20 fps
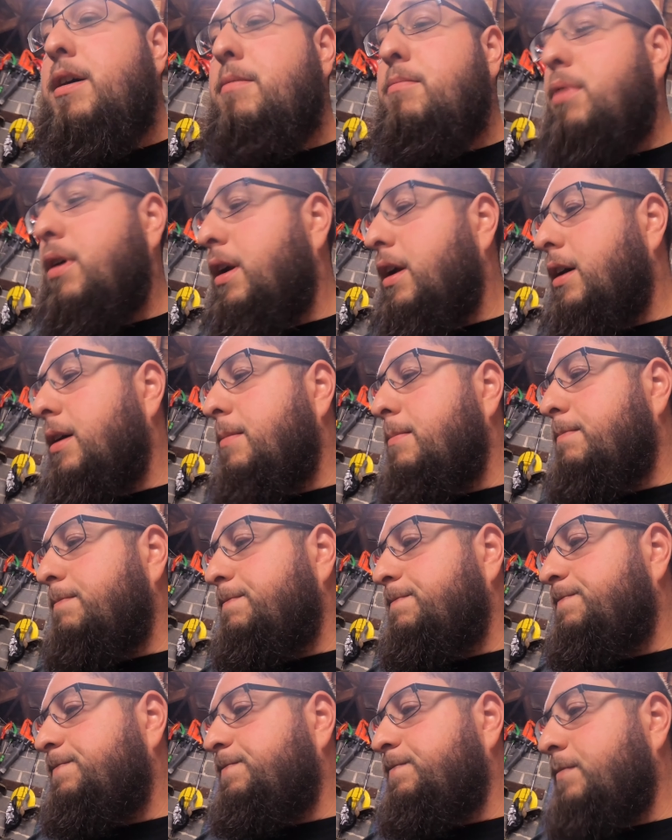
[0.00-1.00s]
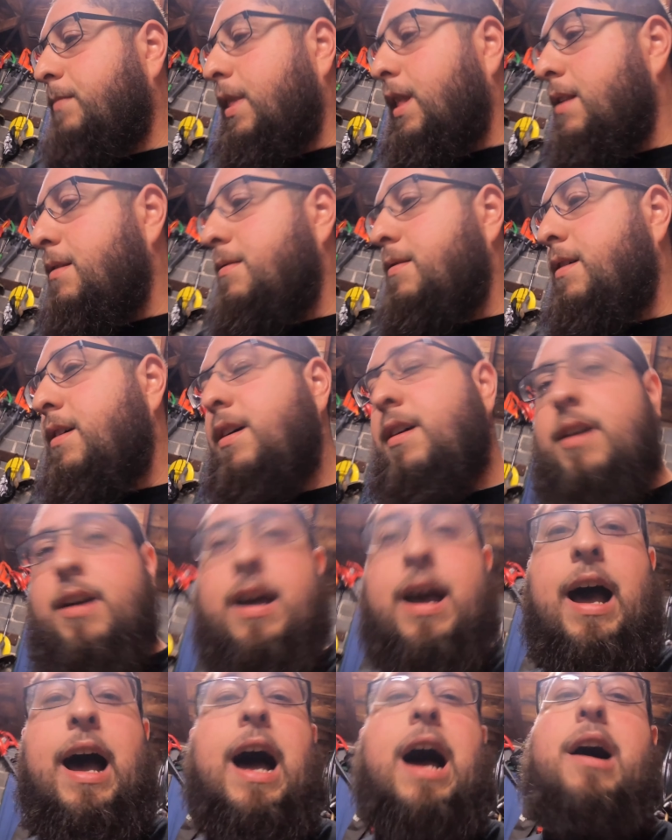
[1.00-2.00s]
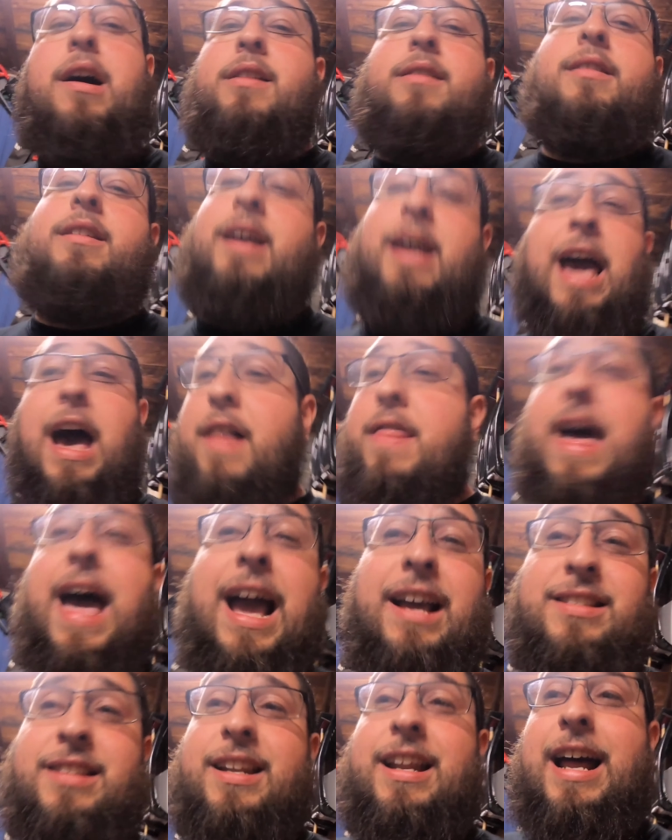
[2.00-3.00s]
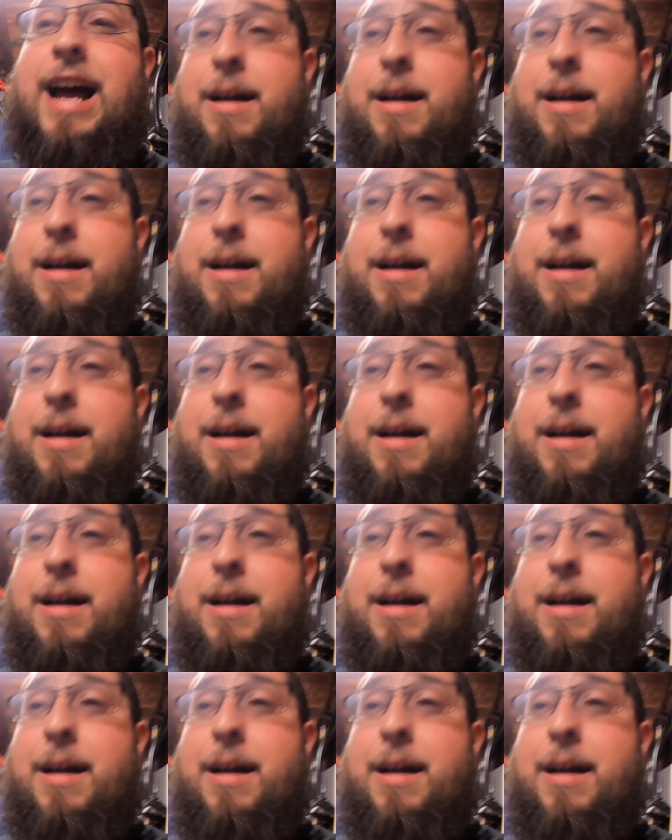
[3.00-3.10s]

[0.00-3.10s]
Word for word: But um, like how the accident